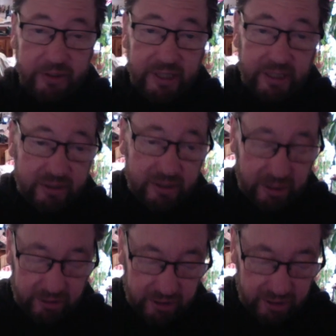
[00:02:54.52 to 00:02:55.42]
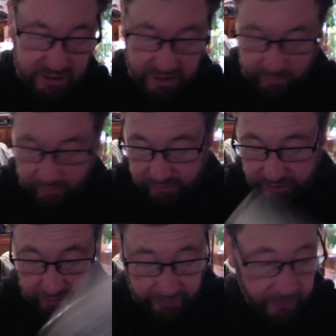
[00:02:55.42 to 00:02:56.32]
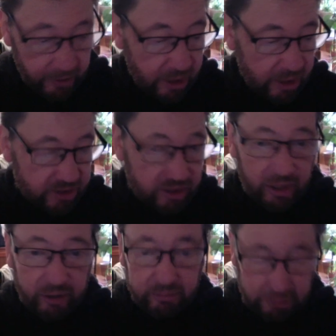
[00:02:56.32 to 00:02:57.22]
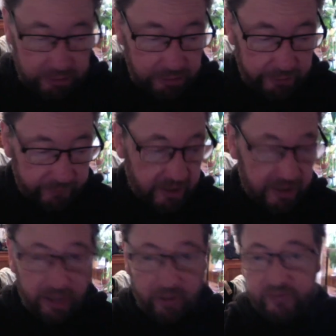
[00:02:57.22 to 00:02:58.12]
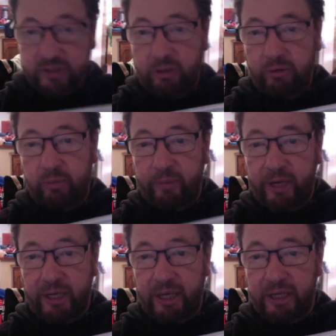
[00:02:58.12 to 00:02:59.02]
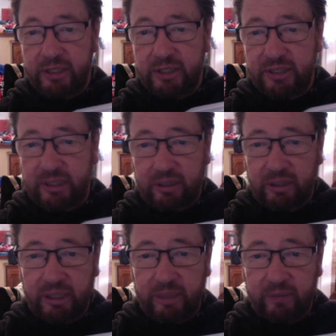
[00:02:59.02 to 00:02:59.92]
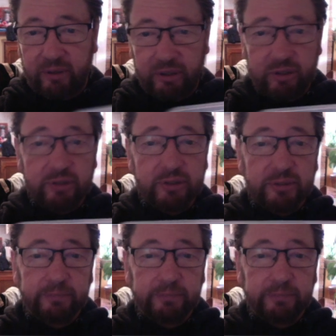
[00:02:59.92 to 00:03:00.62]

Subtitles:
now. So she's also got it. So in there, I've just got all my medications that I use.